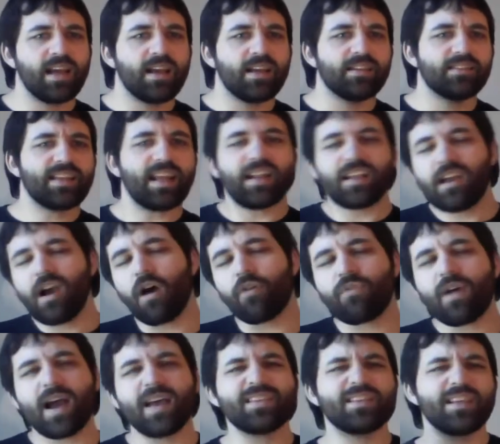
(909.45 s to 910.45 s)
Zendikar
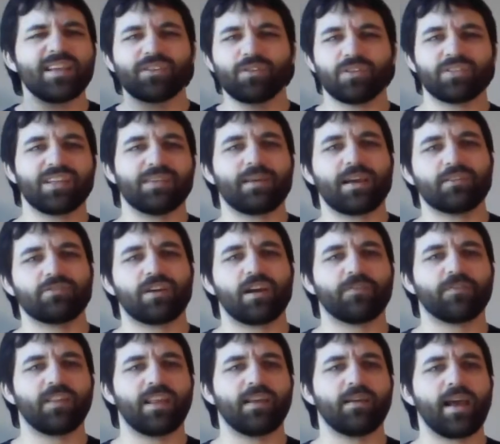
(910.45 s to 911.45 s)
Rising, these all seem like draft
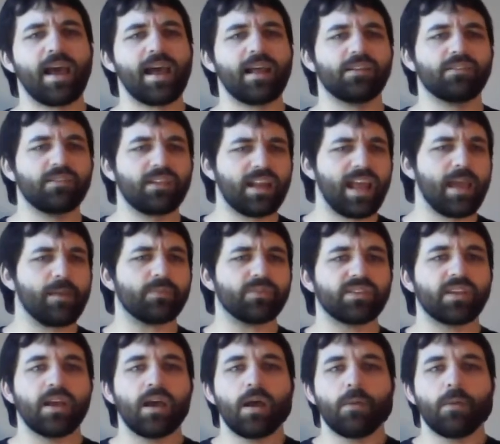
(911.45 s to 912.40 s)
names.